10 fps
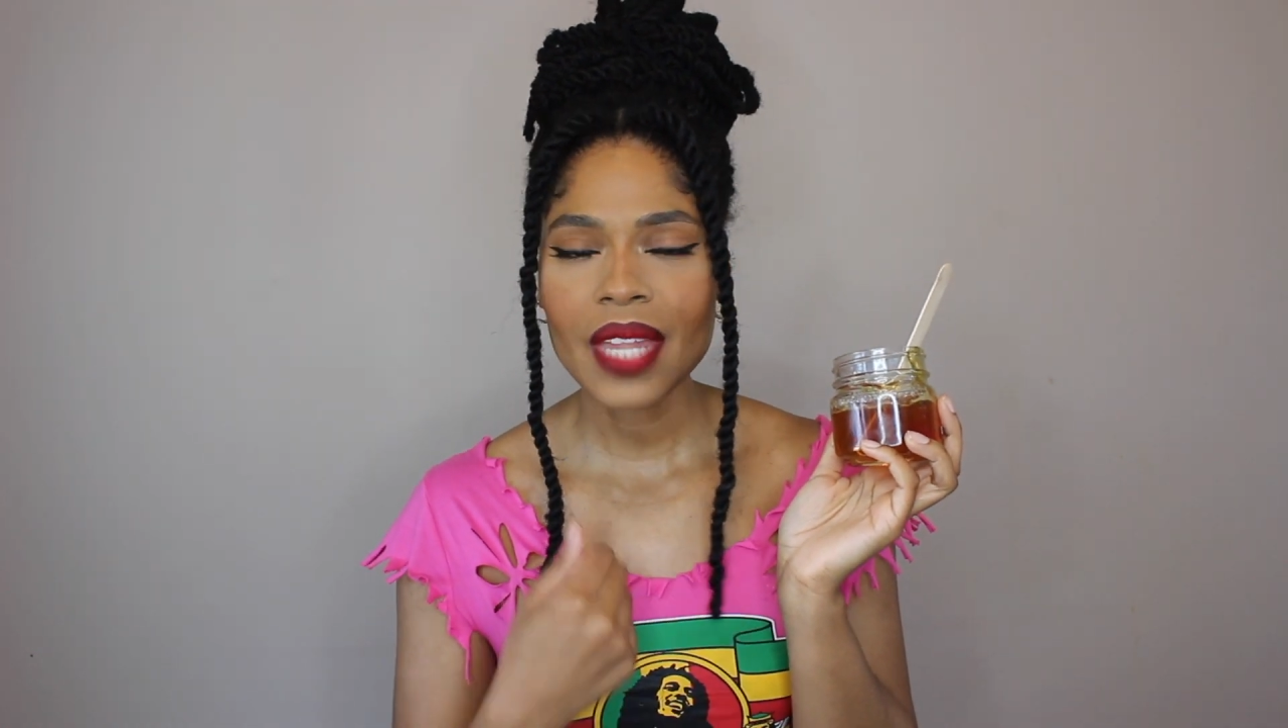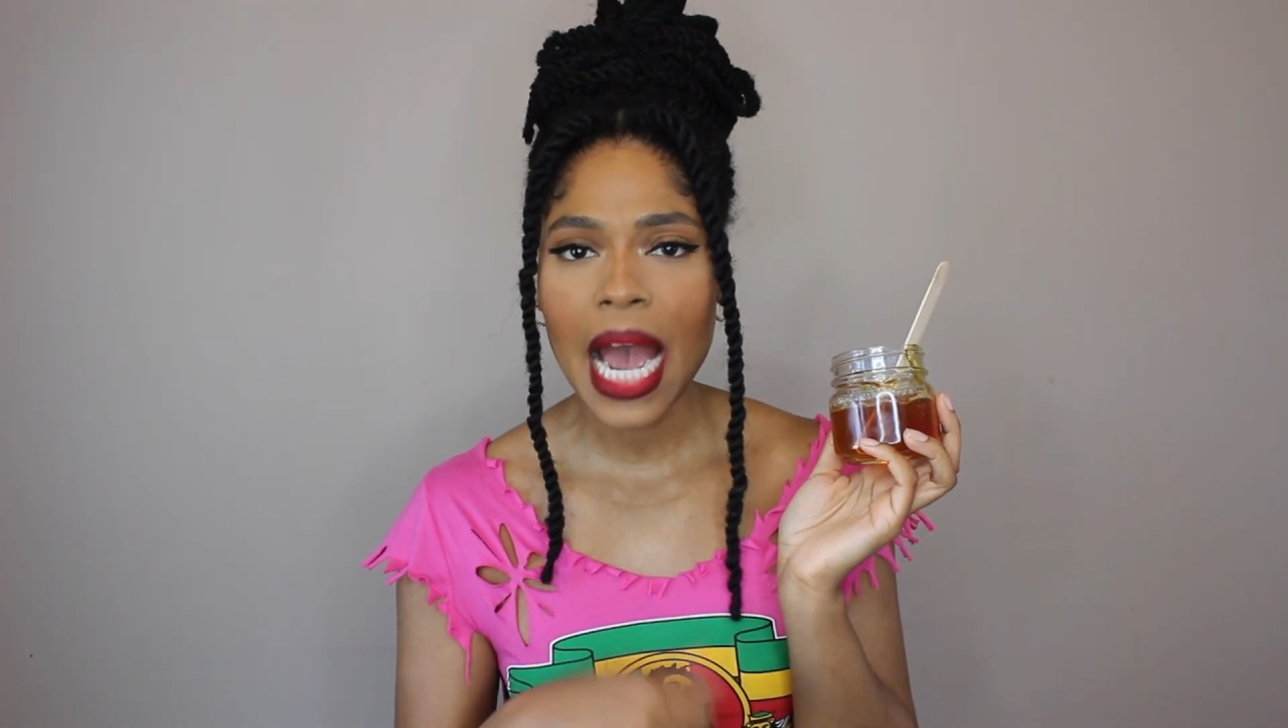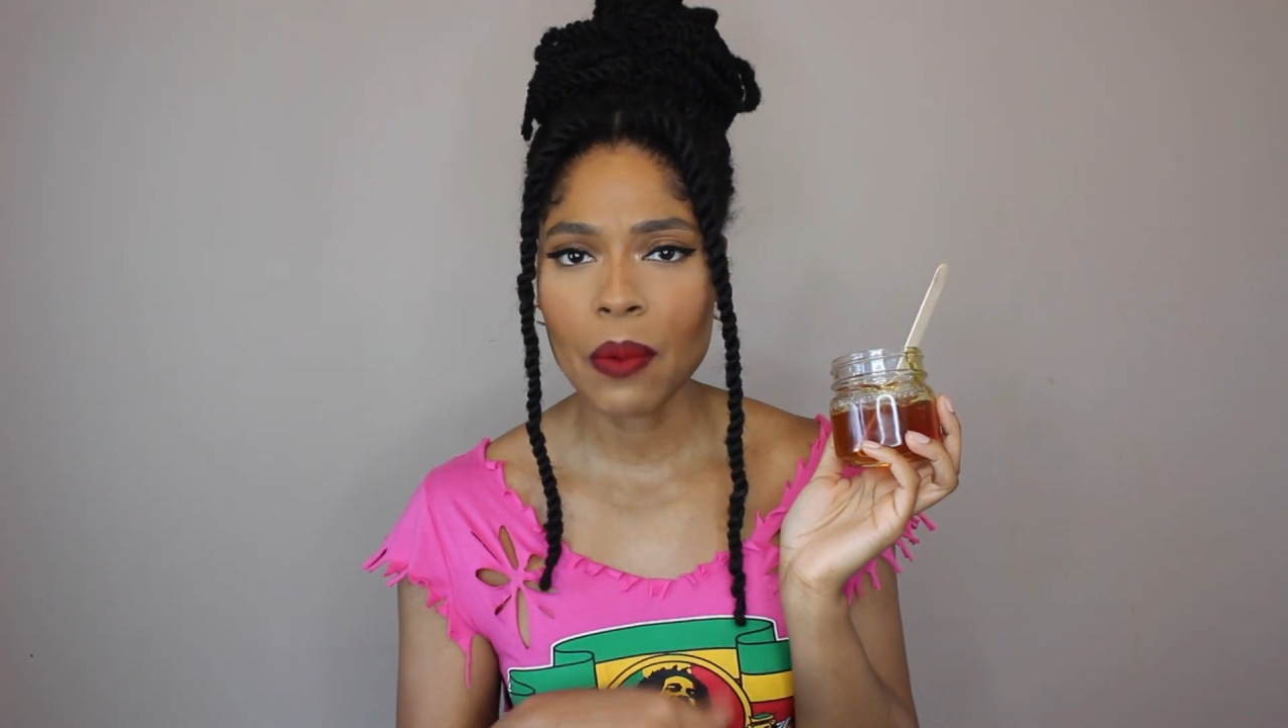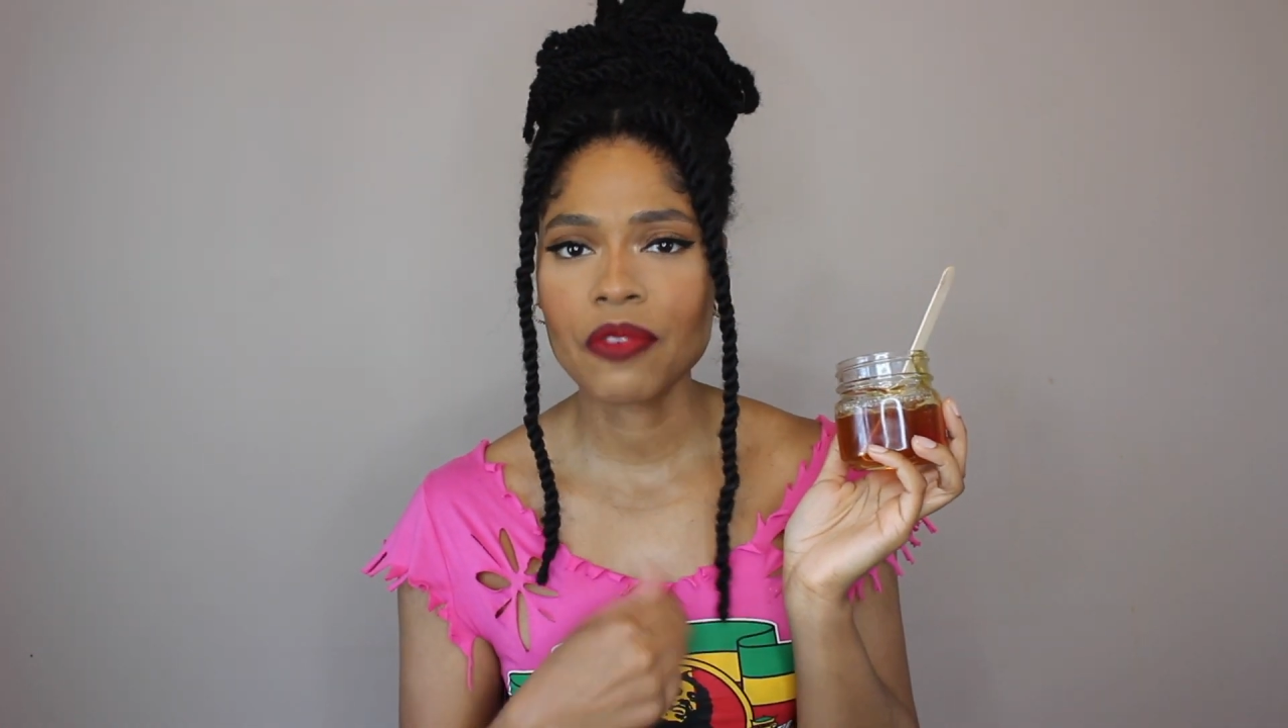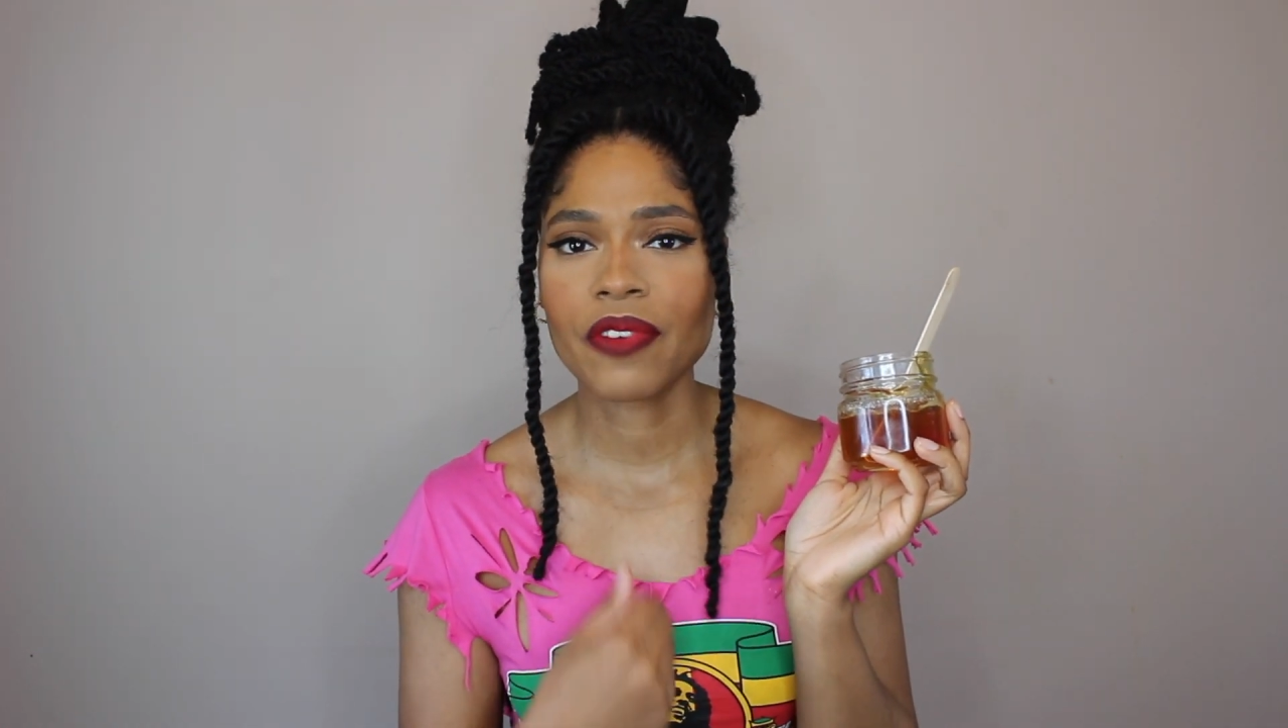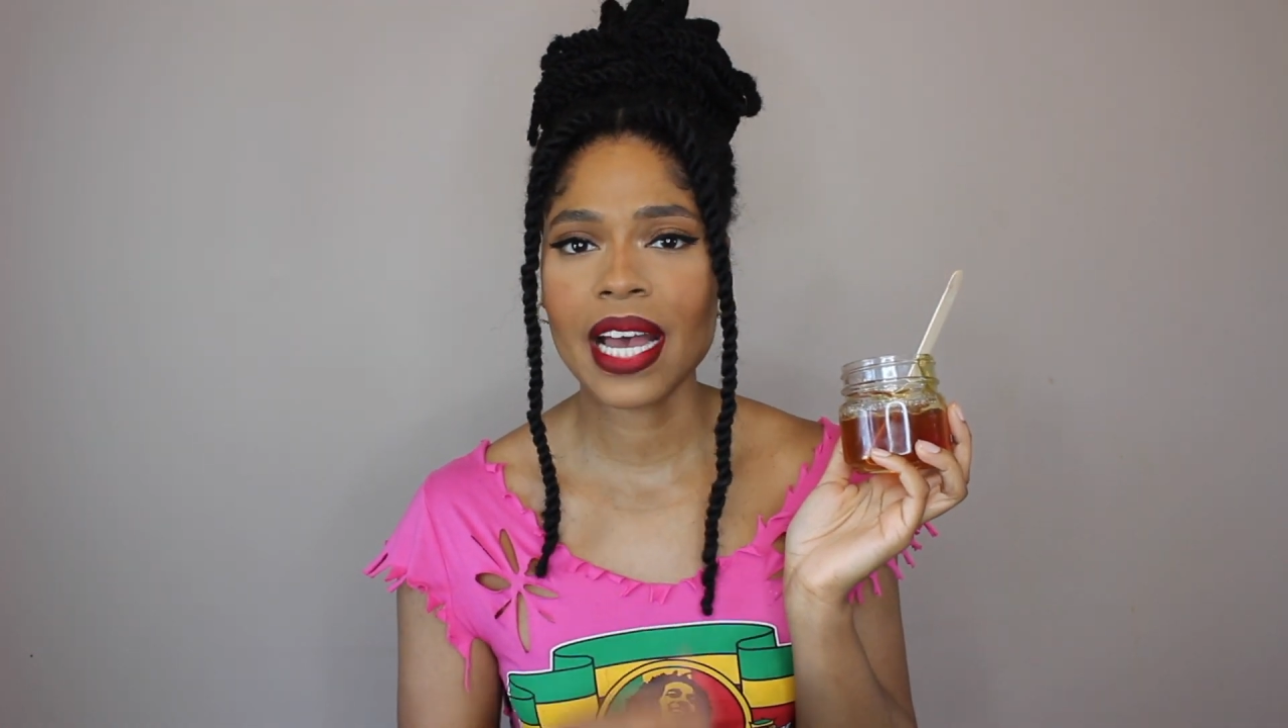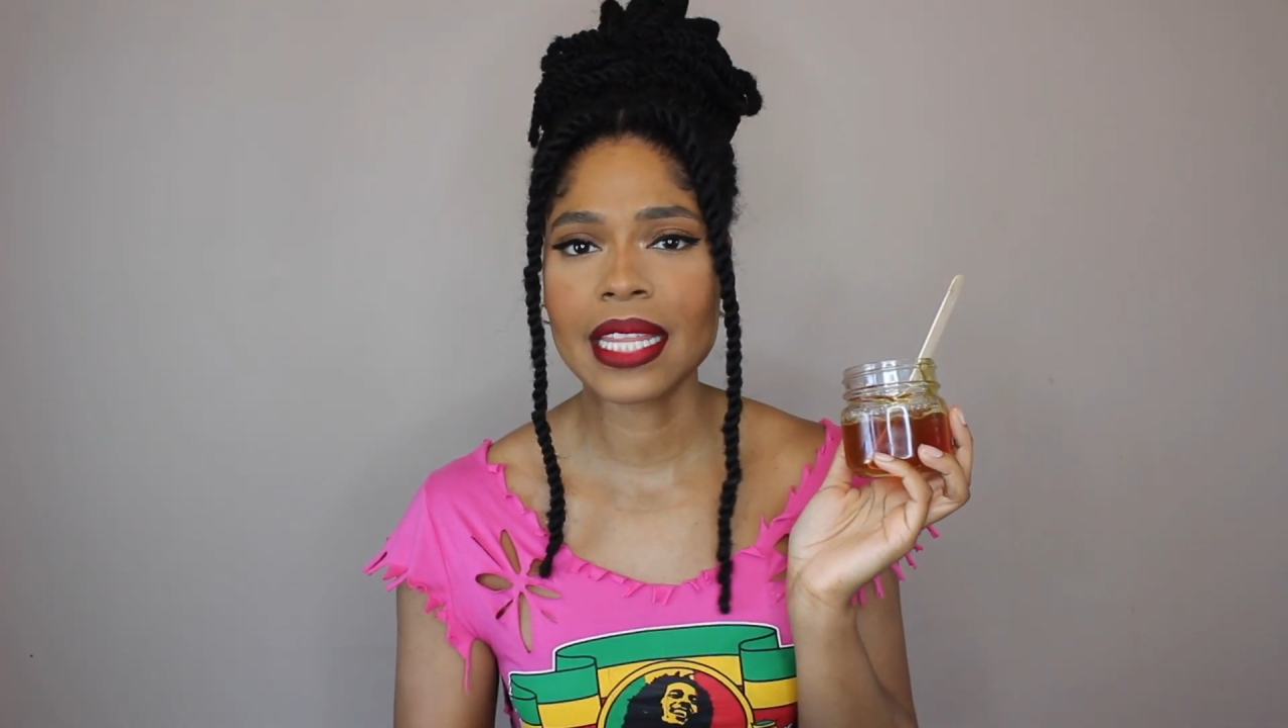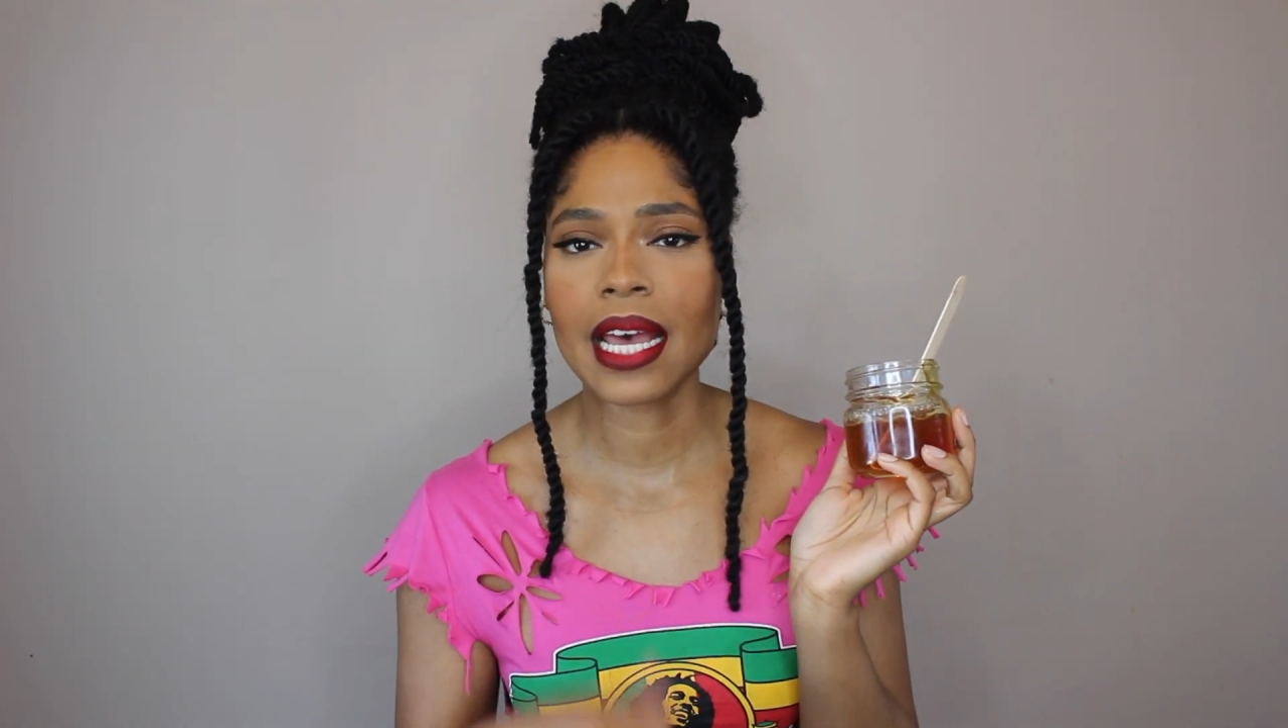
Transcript: I would find